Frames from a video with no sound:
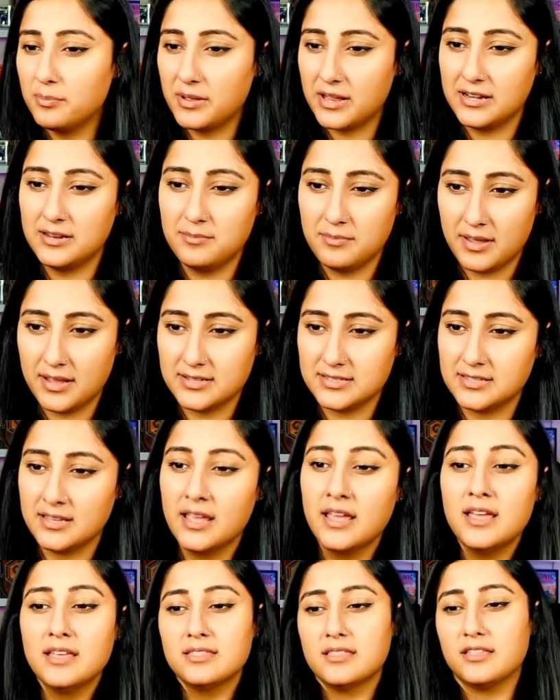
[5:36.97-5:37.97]
any mess
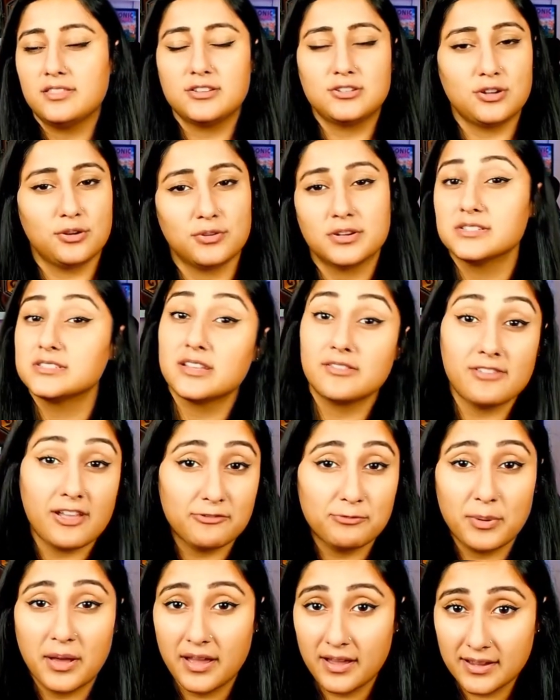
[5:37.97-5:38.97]
that the tokens have left
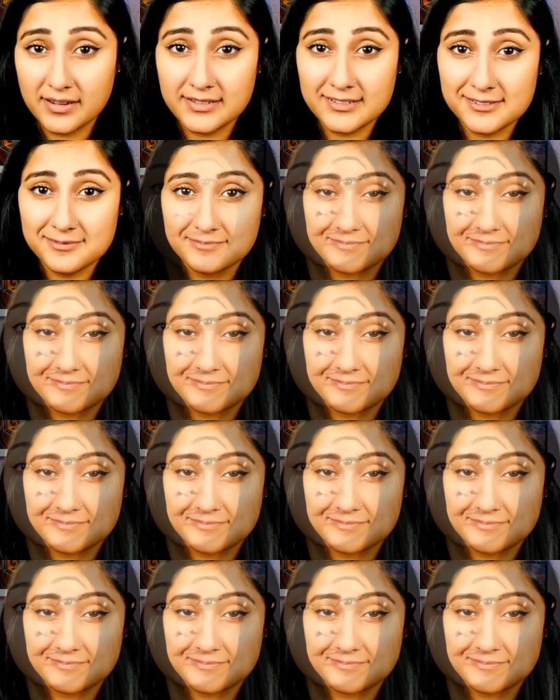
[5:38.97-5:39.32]
behind.